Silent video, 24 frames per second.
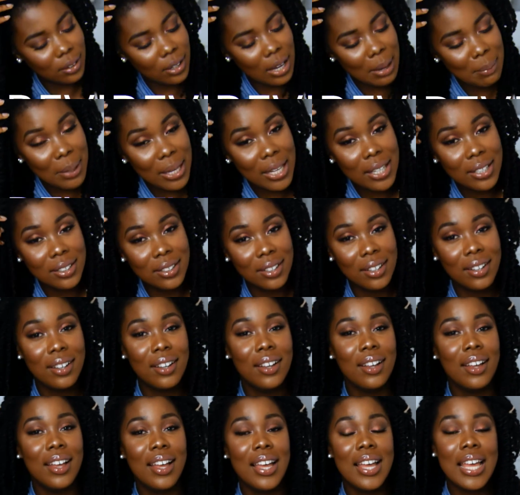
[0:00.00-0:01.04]
I mean,
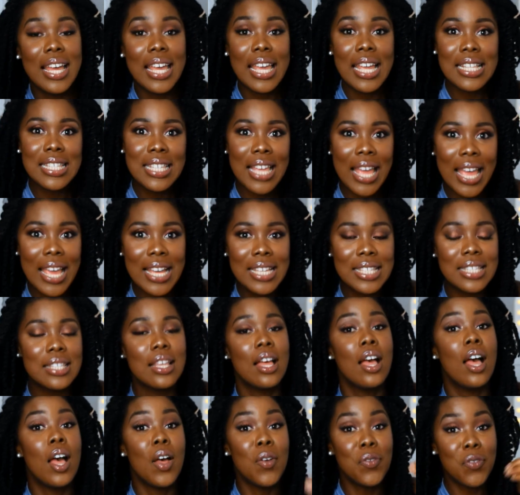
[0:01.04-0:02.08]
it takes
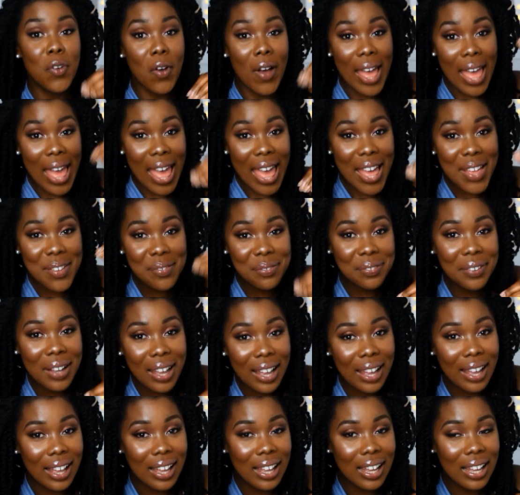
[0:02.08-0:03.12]

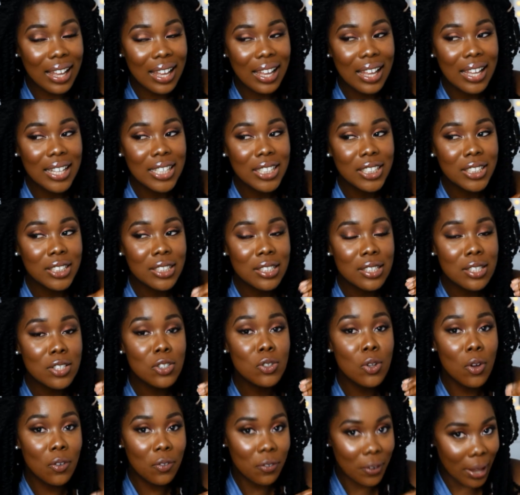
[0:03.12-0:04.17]
forever.
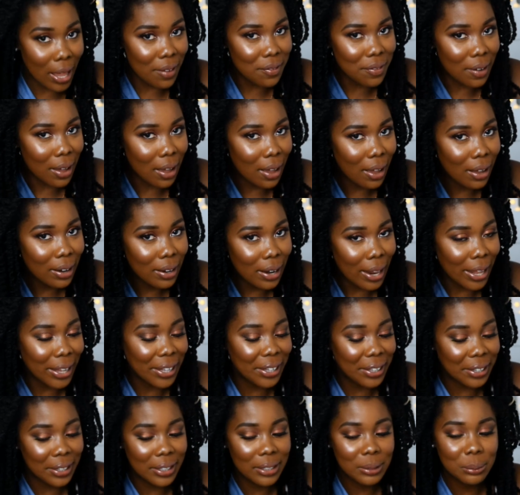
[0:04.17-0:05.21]
You know, forever,
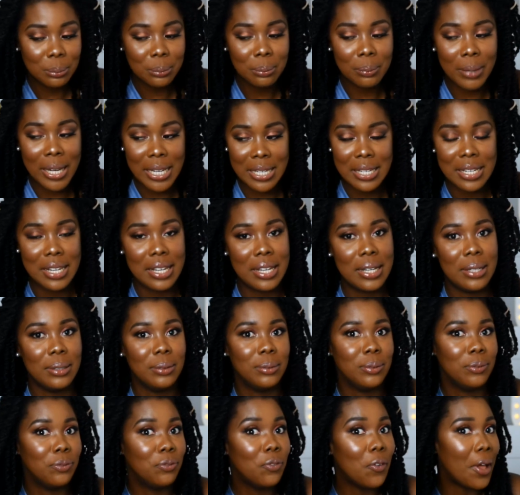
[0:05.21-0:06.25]
like, my dear,
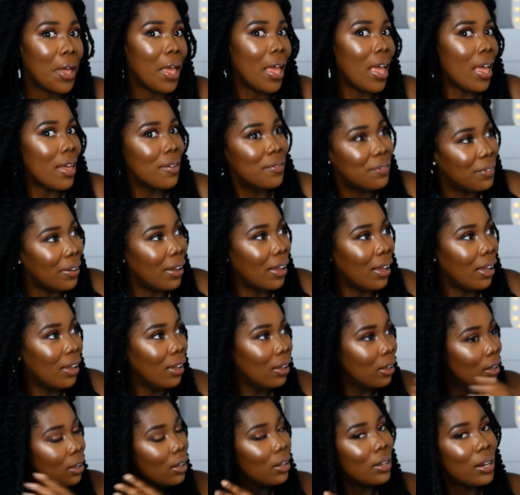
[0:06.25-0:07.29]
forever.
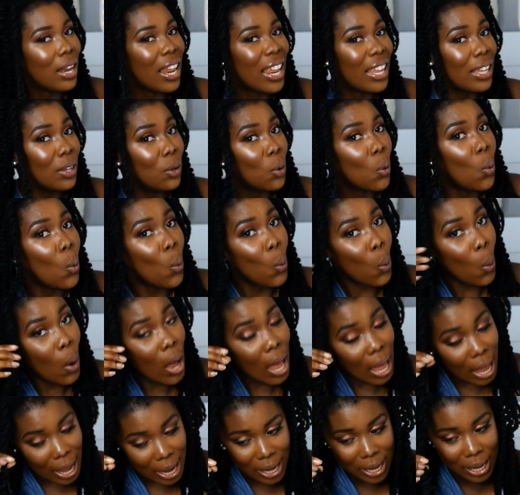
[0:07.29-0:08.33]
Like,
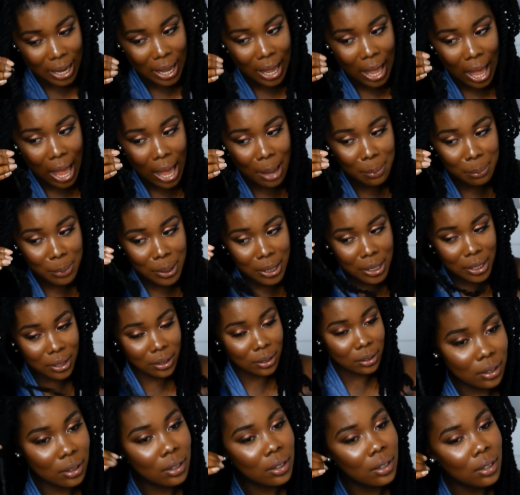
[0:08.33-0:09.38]
why? I
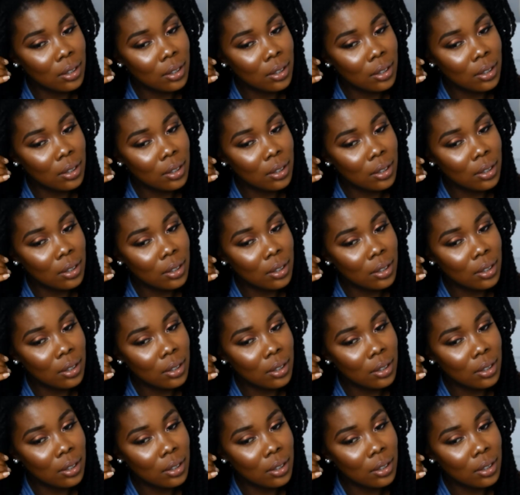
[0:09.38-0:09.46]
mean,